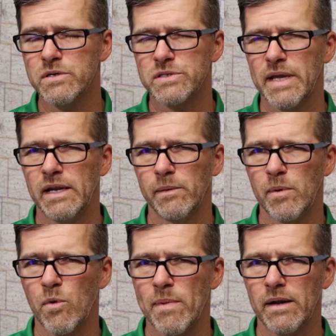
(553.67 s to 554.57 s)
understand a little
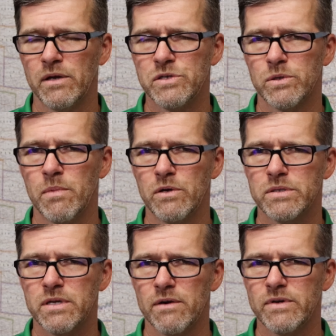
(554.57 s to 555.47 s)
bit more about uninsured
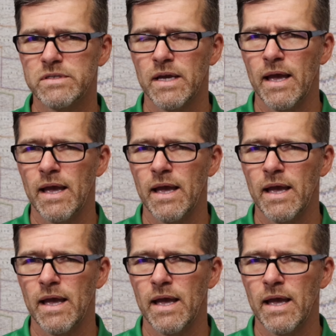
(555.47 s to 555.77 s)
motorist coverage.